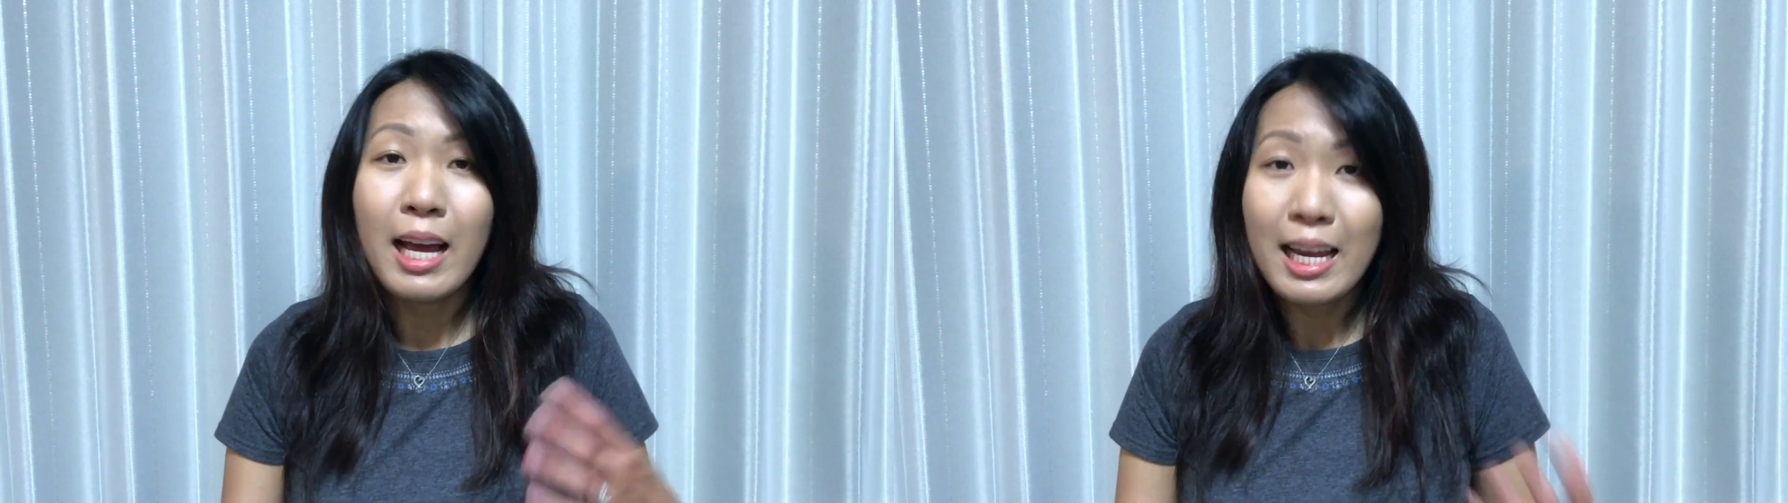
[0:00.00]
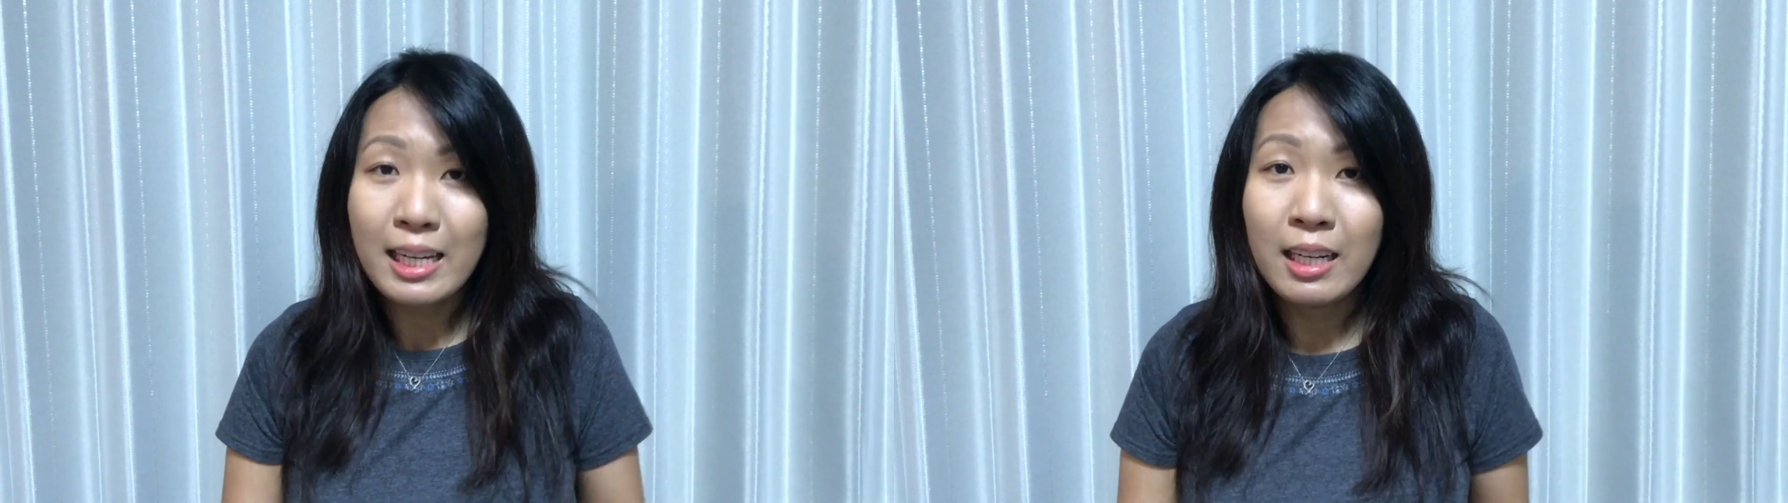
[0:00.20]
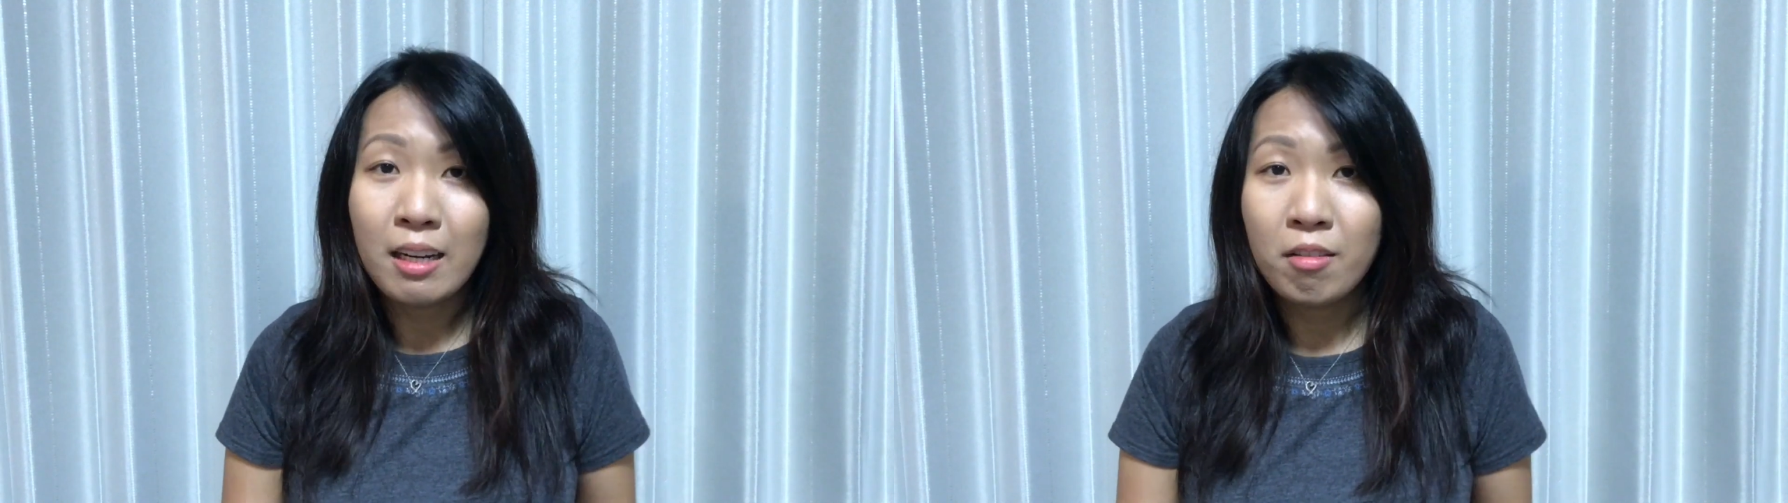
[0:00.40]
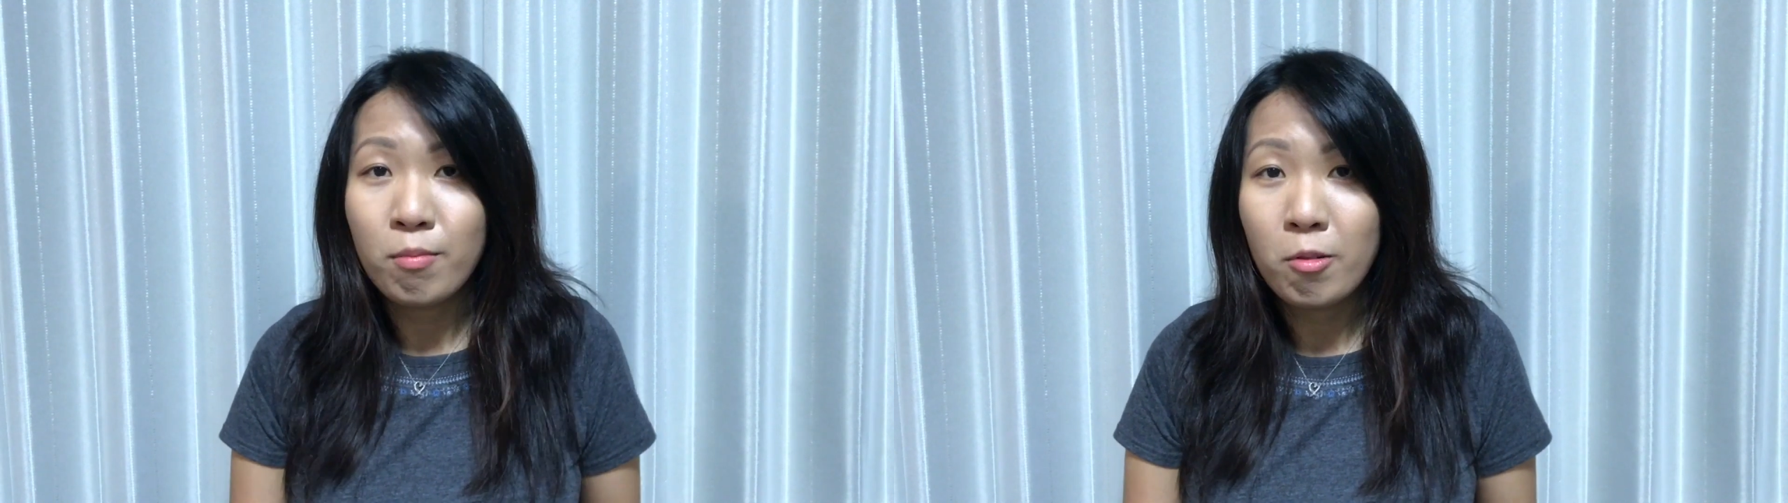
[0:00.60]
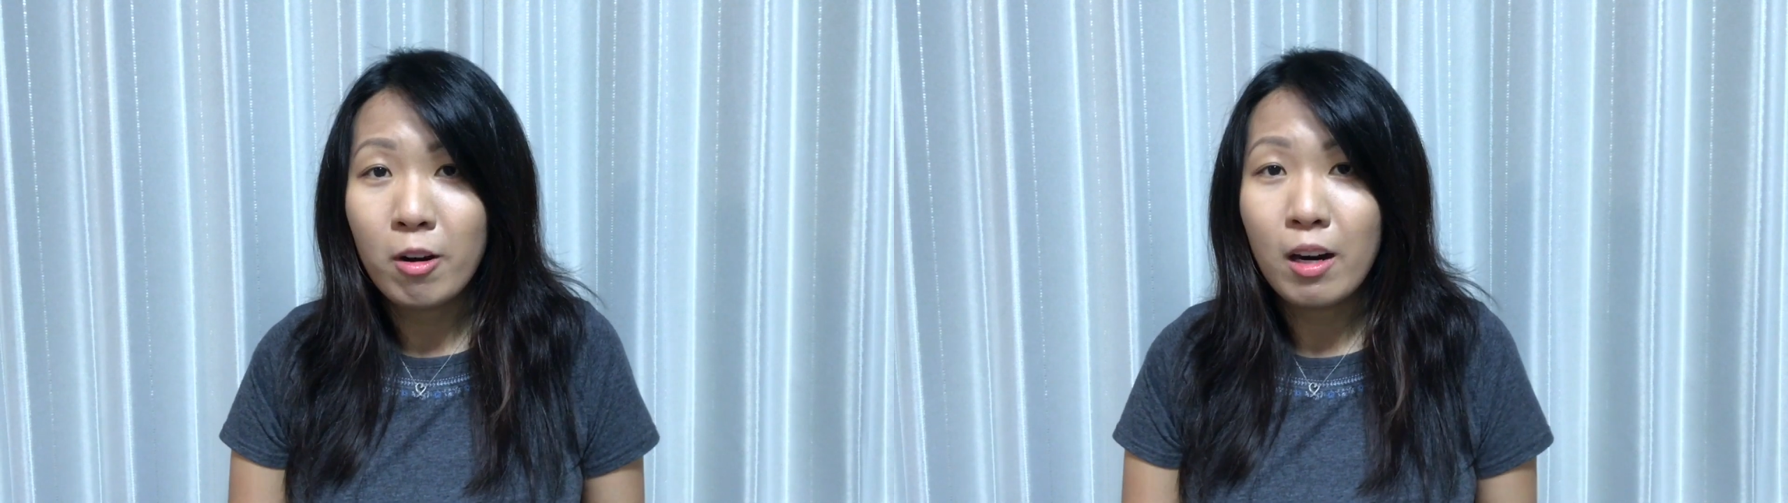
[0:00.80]
hanging
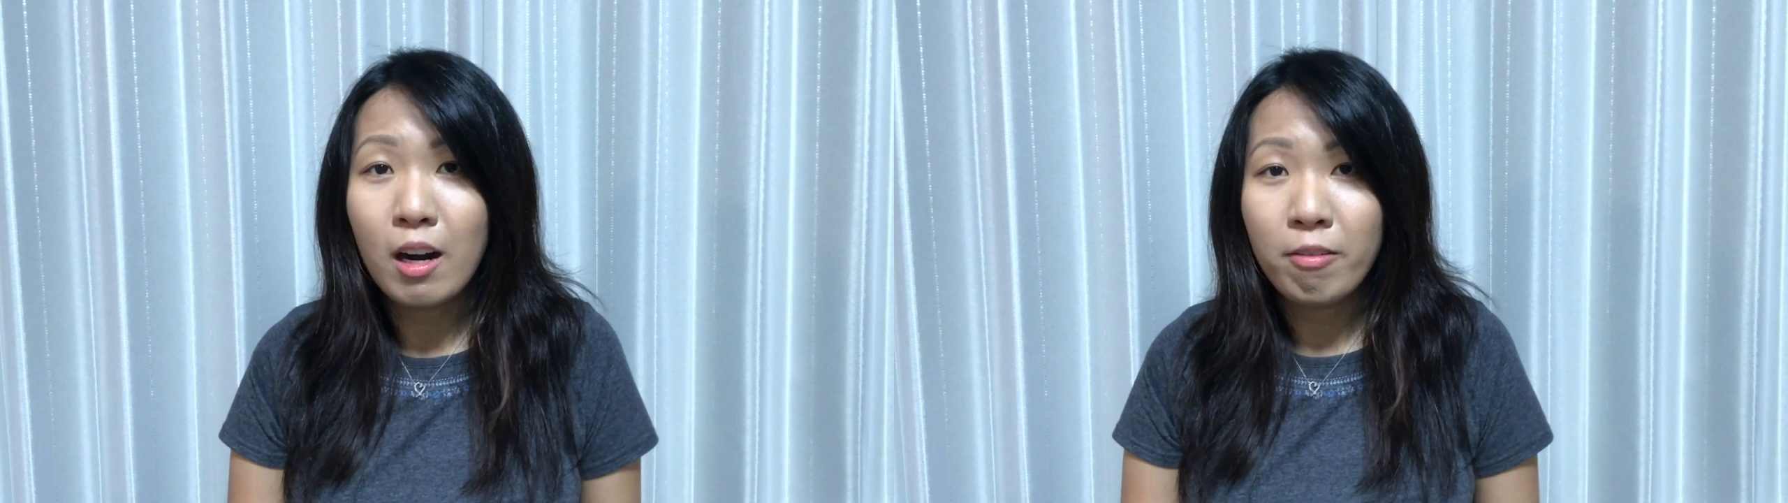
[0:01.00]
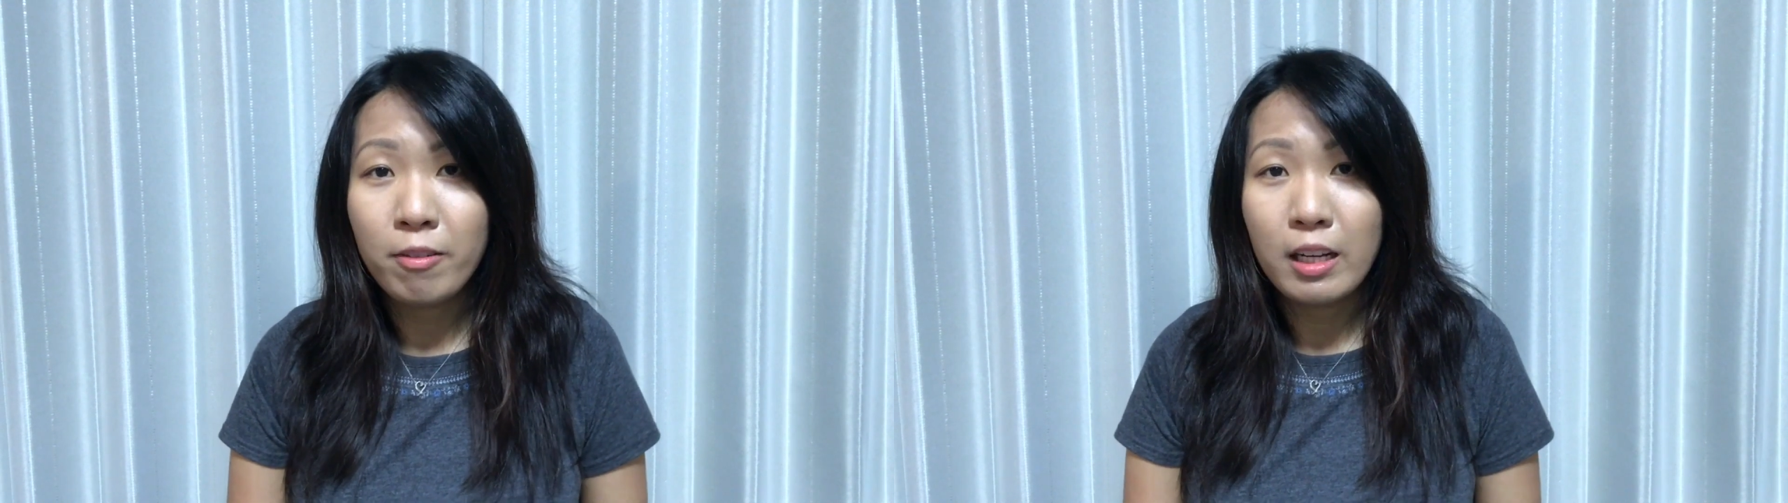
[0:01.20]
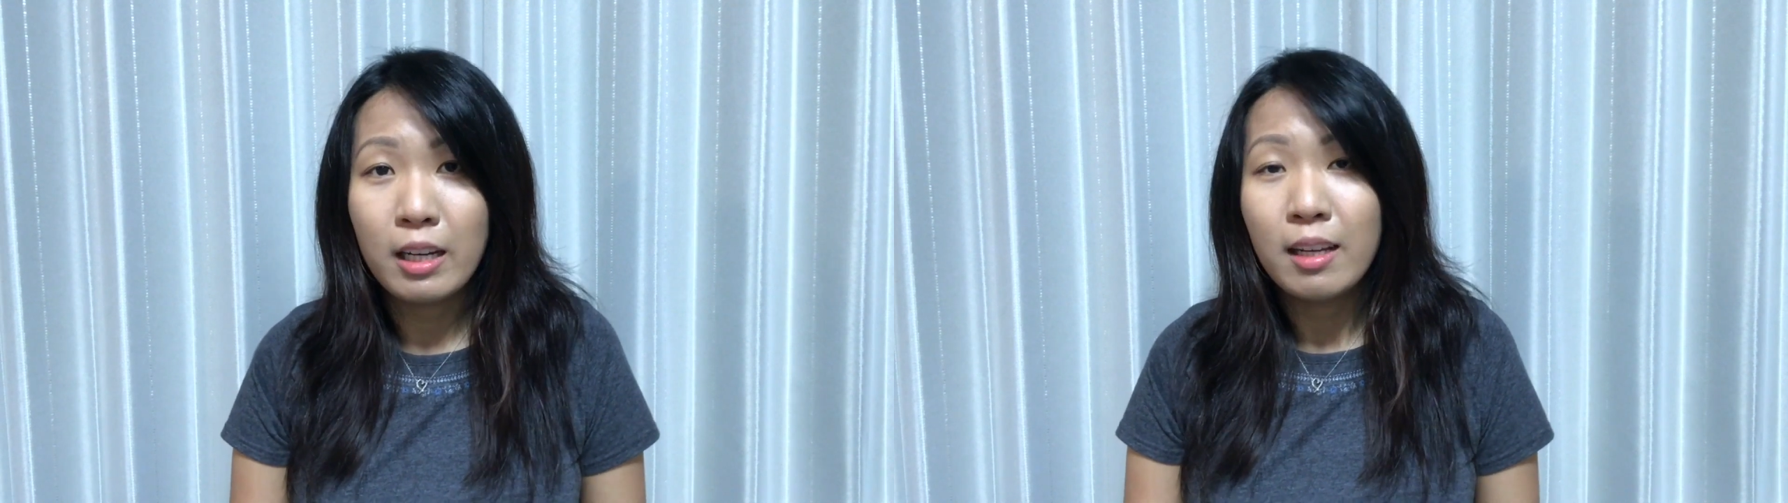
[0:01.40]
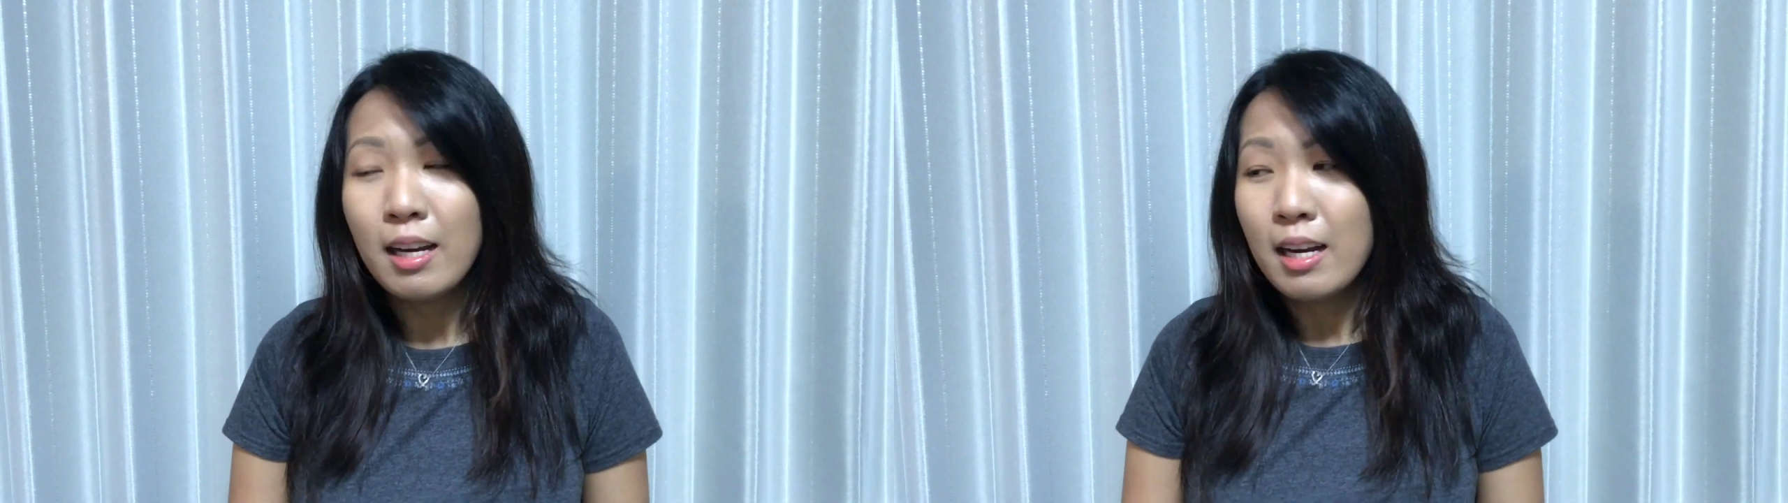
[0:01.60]
out more often.